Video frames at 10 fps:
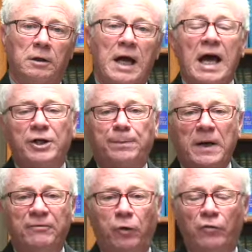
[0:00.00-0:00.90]
has
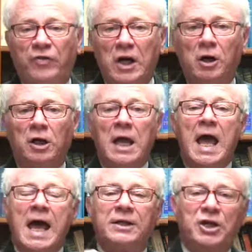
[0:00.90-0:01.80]
been fulfilled
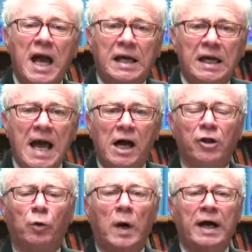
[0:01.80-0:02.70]
and taken out
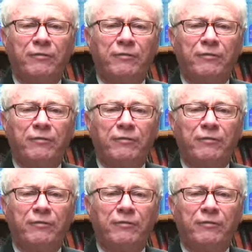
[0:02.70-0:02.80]
of the way